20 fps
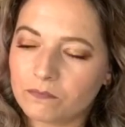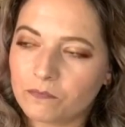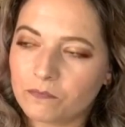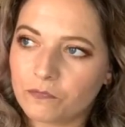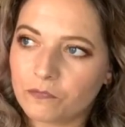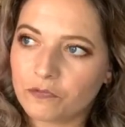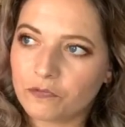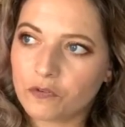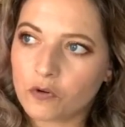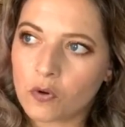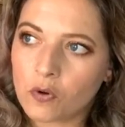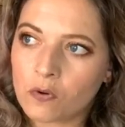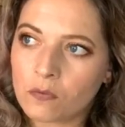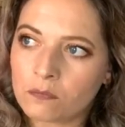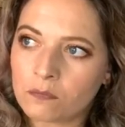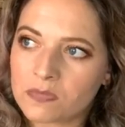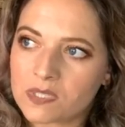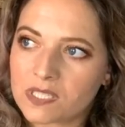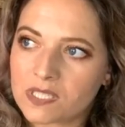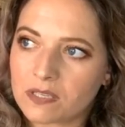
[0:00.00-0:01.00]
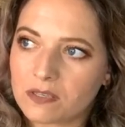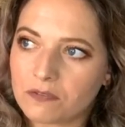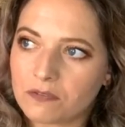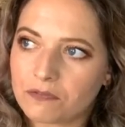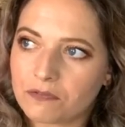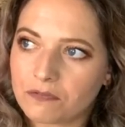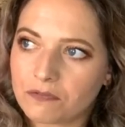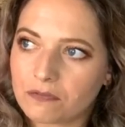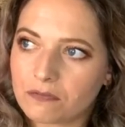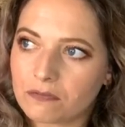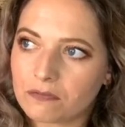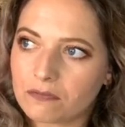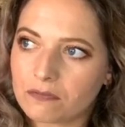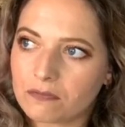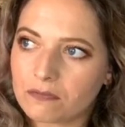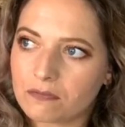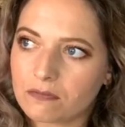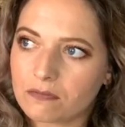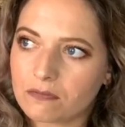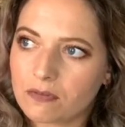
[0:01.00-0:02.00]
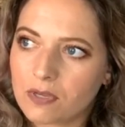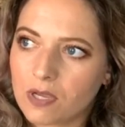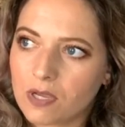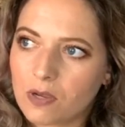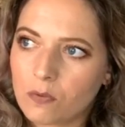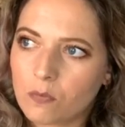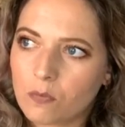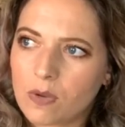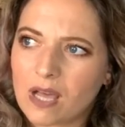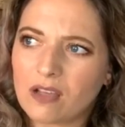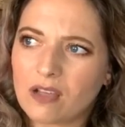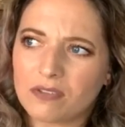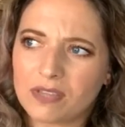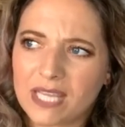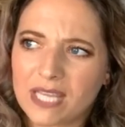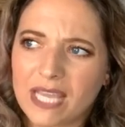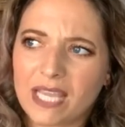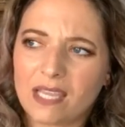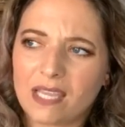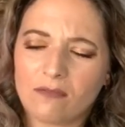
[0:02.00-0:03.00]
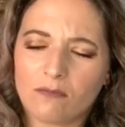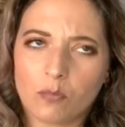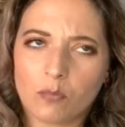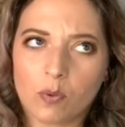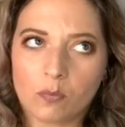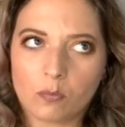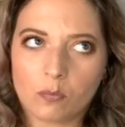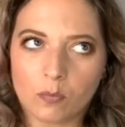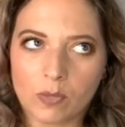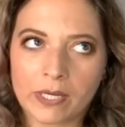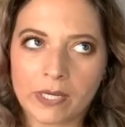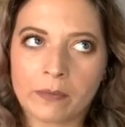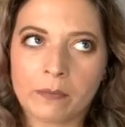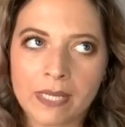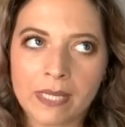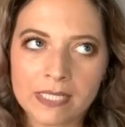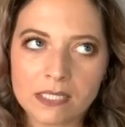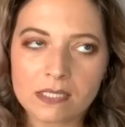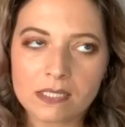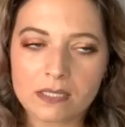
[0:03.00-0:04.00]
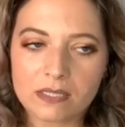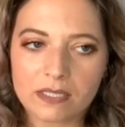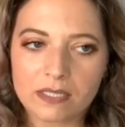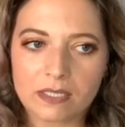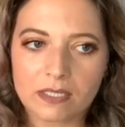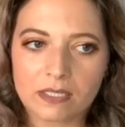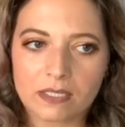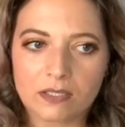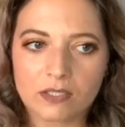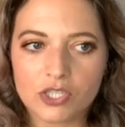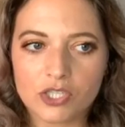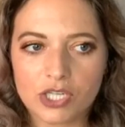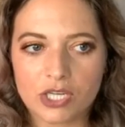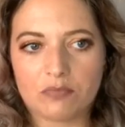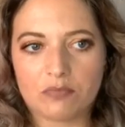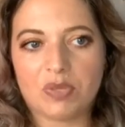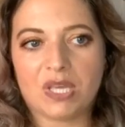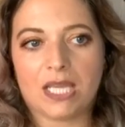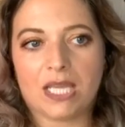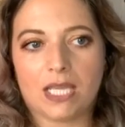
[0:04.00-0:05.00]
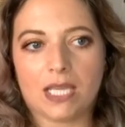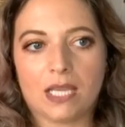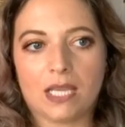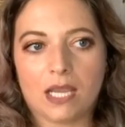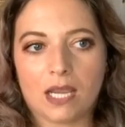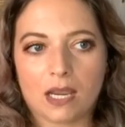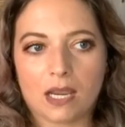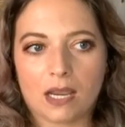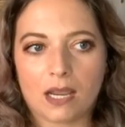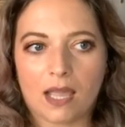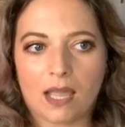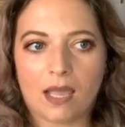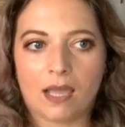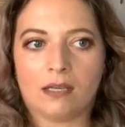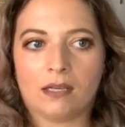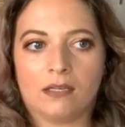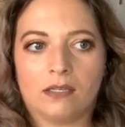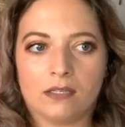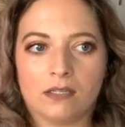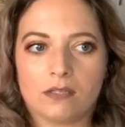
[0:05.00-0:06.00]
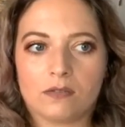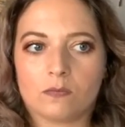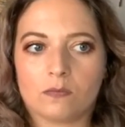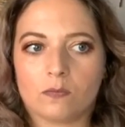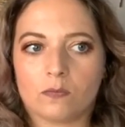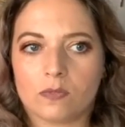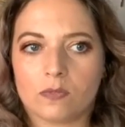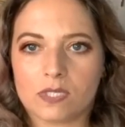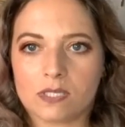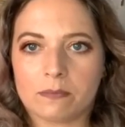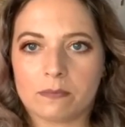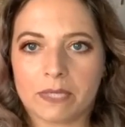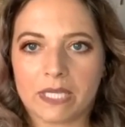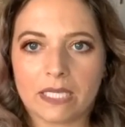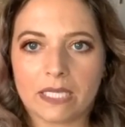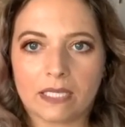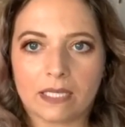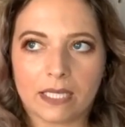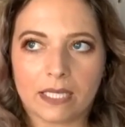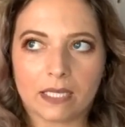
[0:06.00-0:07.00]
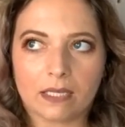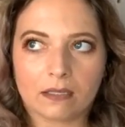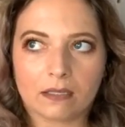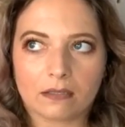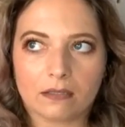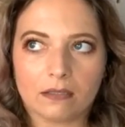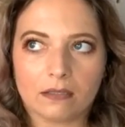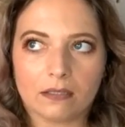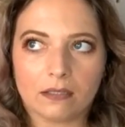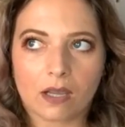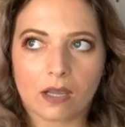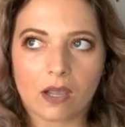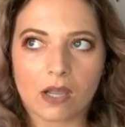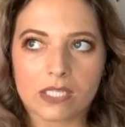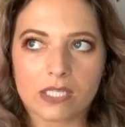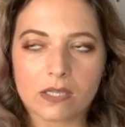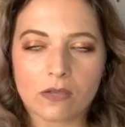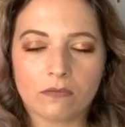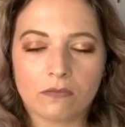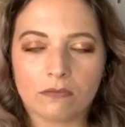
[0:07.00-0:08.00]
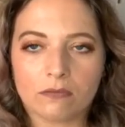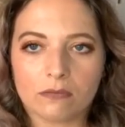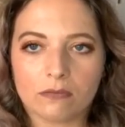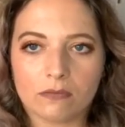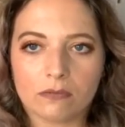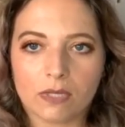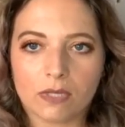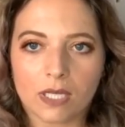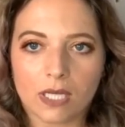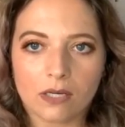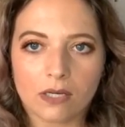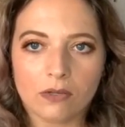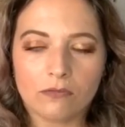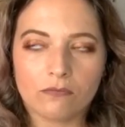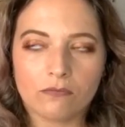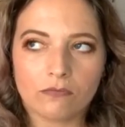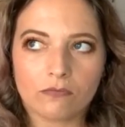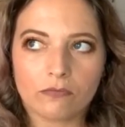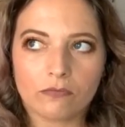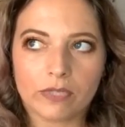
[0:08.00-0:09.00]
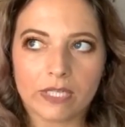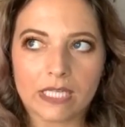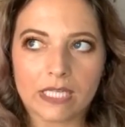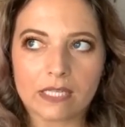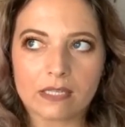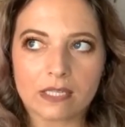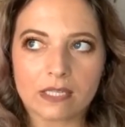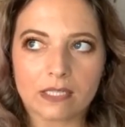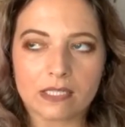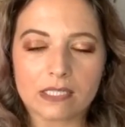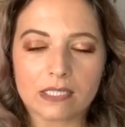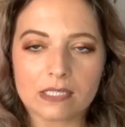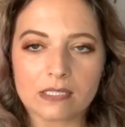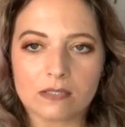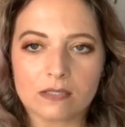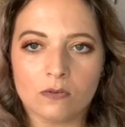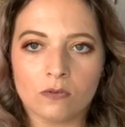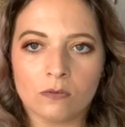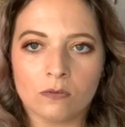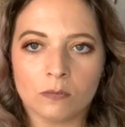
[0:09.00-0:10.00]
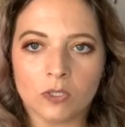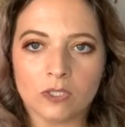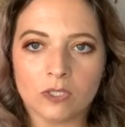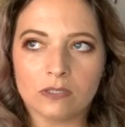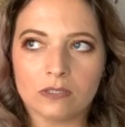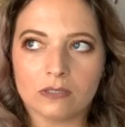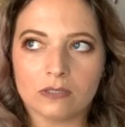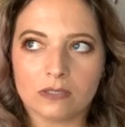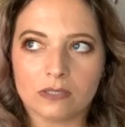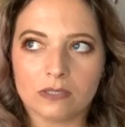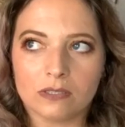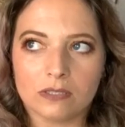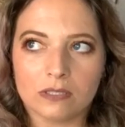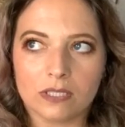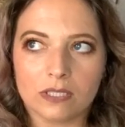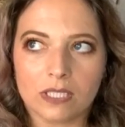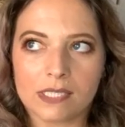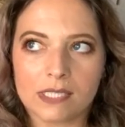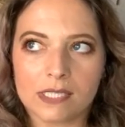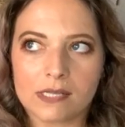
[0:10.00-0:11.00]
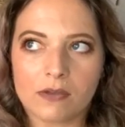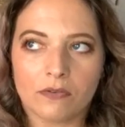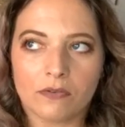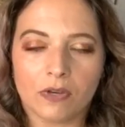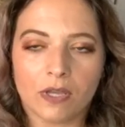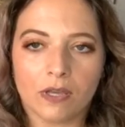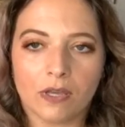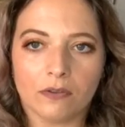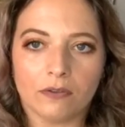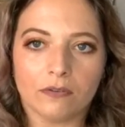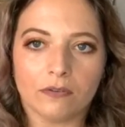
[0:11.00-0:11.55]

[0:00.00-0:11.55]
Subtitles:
forms of, when I went to the GP and was a bit like, look, I don't really think this is normal. I don't know.